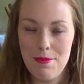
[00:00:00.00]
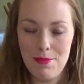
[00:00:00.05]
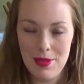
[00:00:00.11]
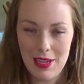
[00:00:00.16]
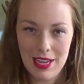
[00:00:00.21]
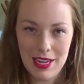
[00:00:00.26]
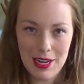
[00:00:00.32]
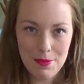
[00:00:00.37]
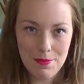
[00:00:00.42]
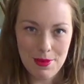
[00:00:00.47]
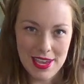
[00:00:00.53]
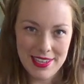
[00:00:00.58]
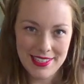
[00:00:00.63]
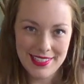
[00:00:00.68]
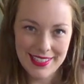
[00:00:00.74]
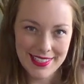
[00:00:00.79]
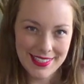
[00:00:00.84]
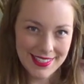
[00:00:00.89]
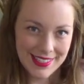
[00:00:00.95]
Beginner
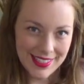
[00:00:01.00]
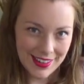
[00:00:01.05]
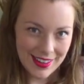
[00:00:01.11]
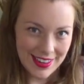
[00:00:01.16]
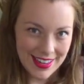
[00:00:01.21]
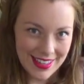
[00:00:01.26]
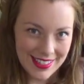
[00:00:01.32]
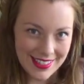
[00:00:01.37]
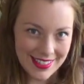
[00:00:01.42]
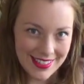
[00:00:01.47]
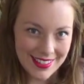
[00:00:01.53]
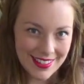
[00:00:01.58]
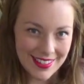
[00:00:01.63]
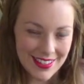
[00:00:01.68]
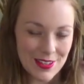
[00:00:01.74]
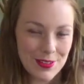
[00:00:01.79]
Basics series.